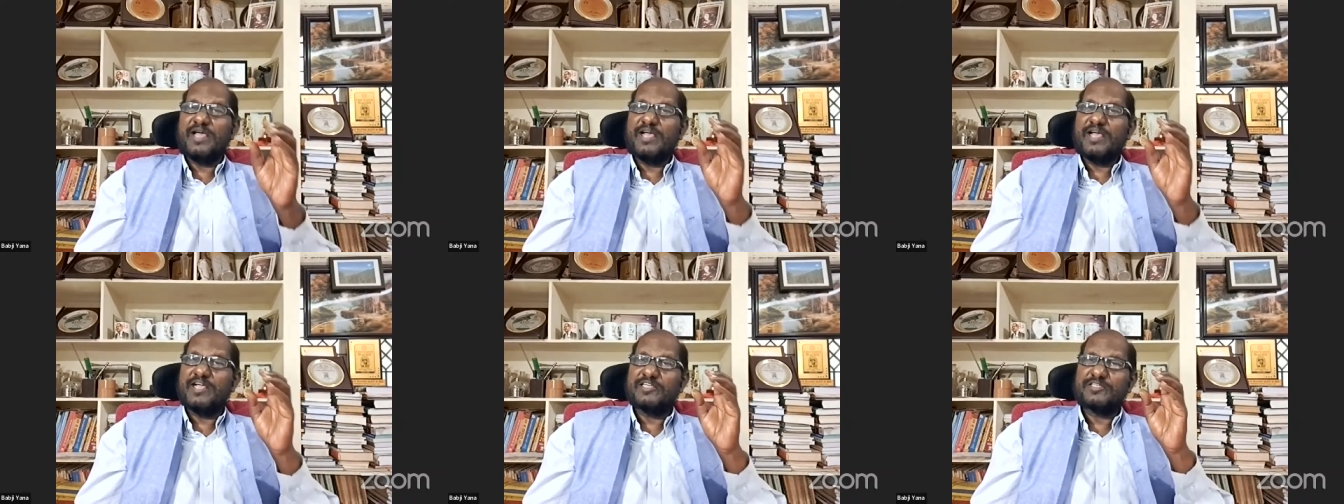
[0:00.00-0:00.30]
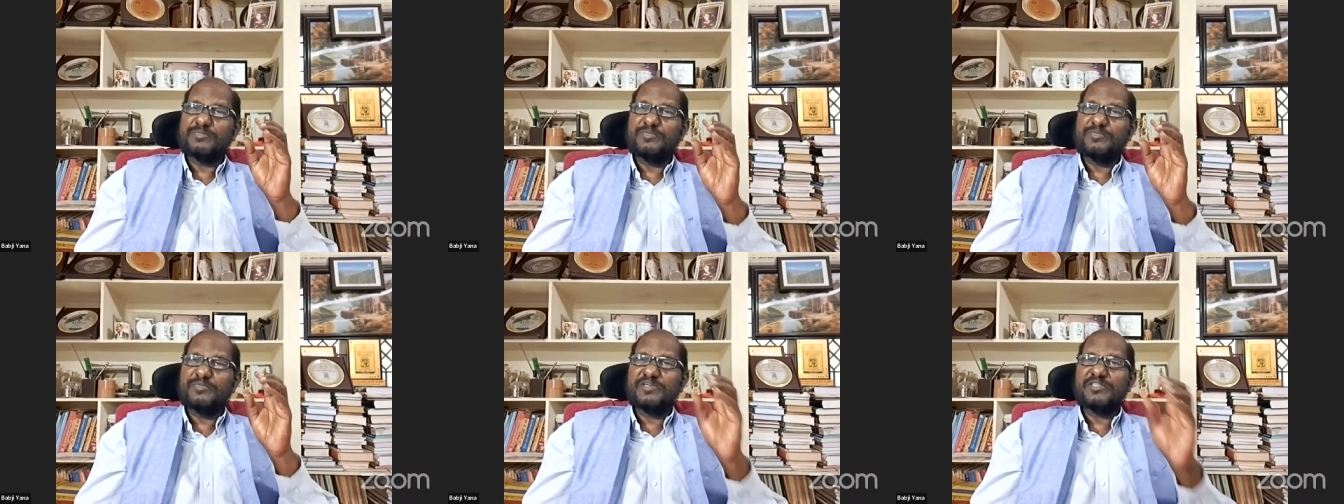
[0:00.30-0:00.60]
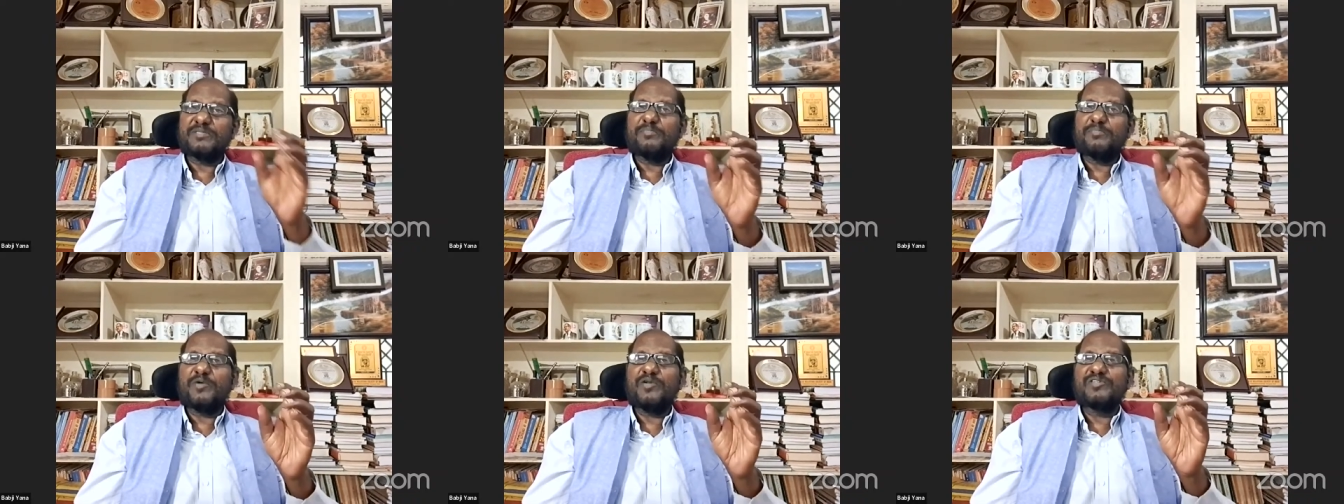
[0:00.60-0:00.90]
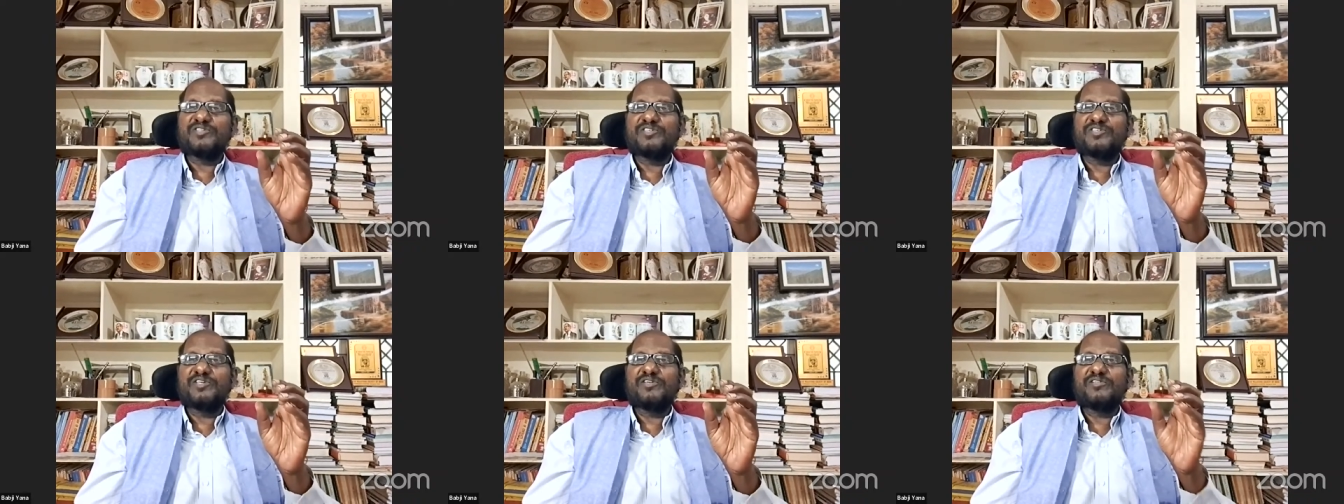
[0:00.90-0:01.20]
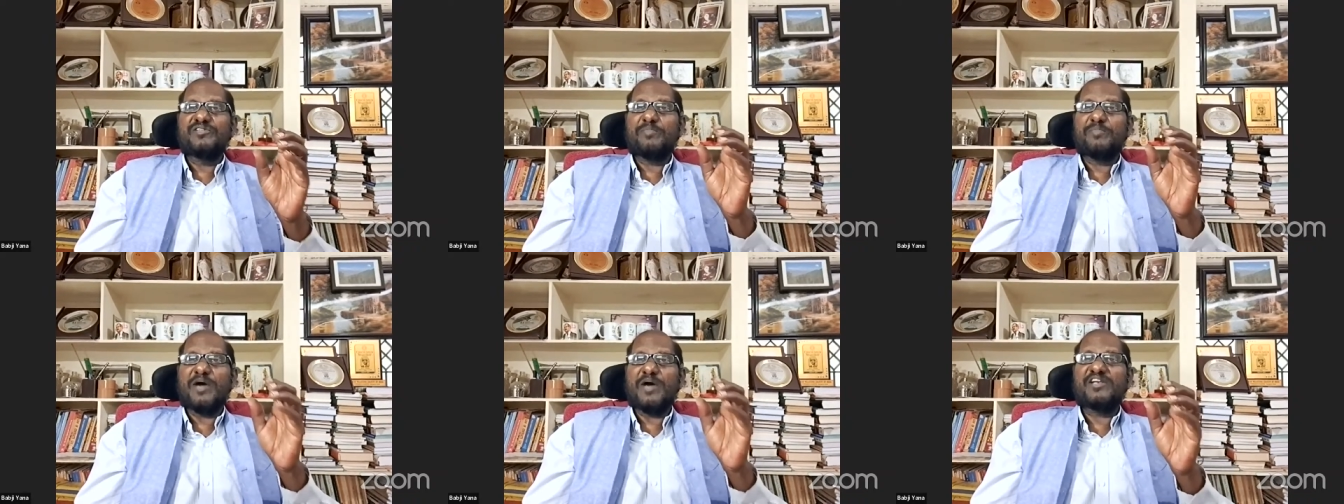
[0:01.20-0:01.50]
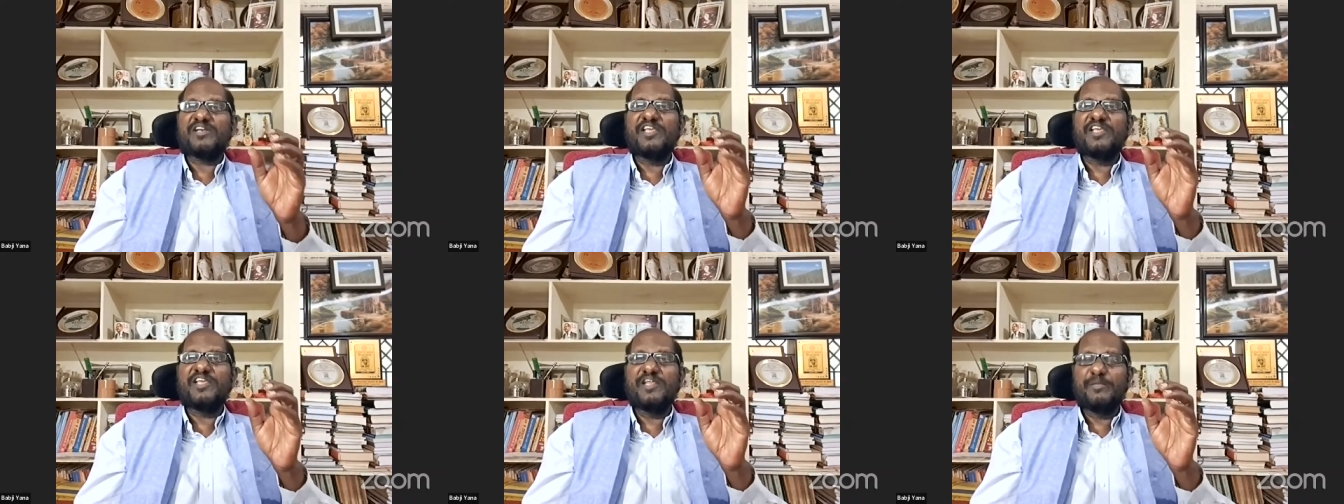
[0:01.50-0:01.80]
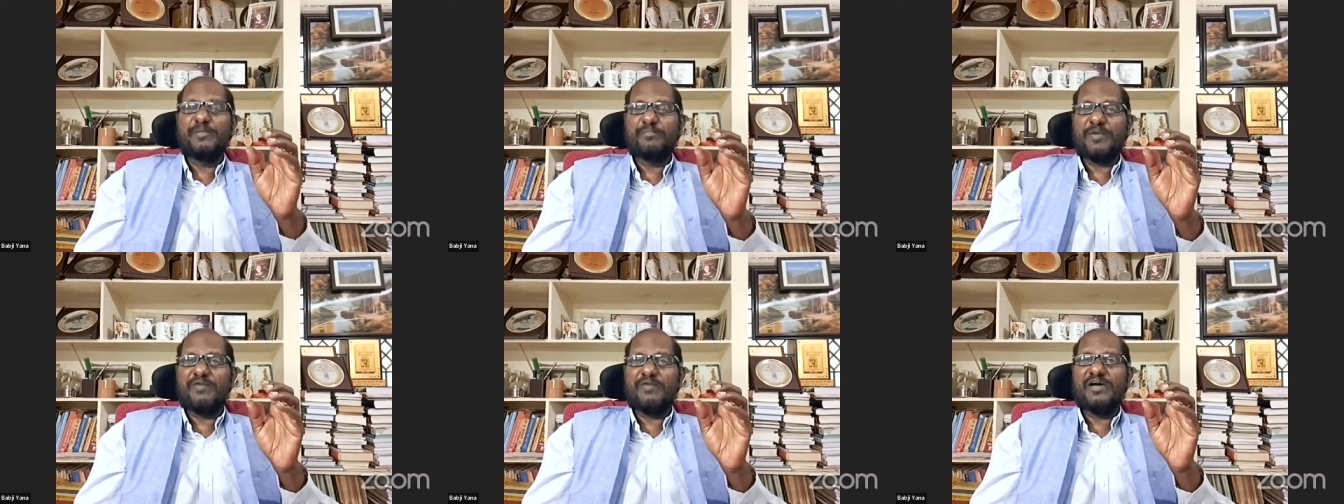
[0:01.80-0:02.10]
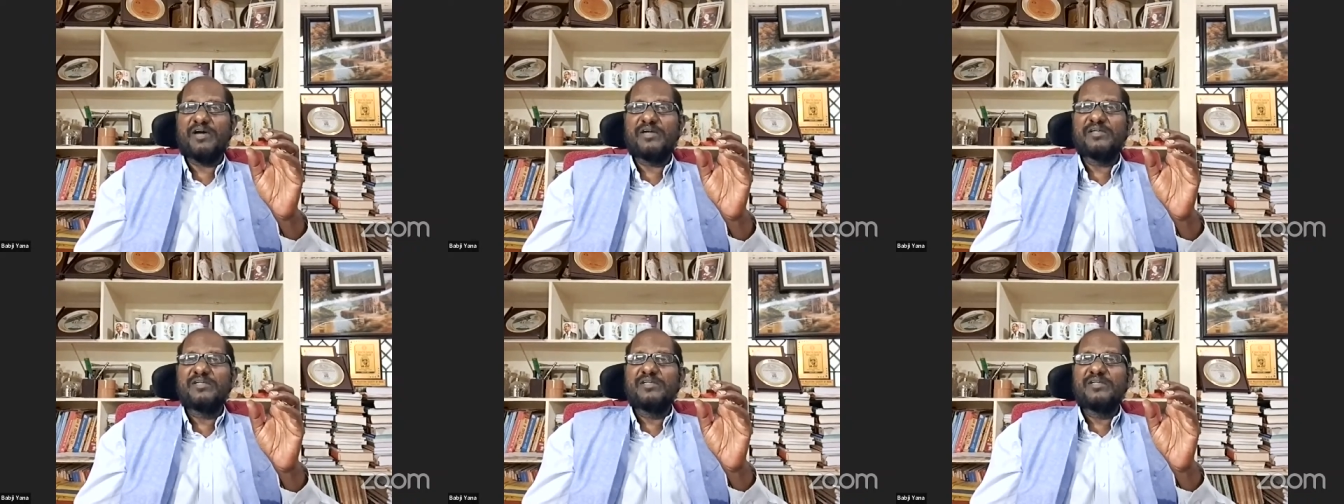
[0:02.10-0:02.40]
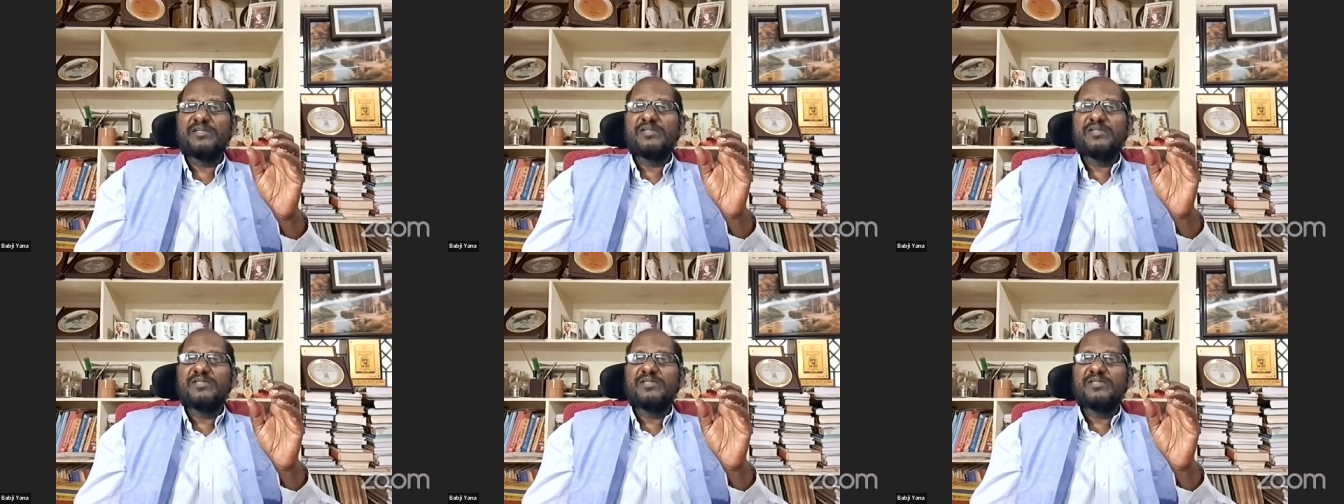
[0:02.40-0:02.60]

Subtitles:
as per the policy of the party in power,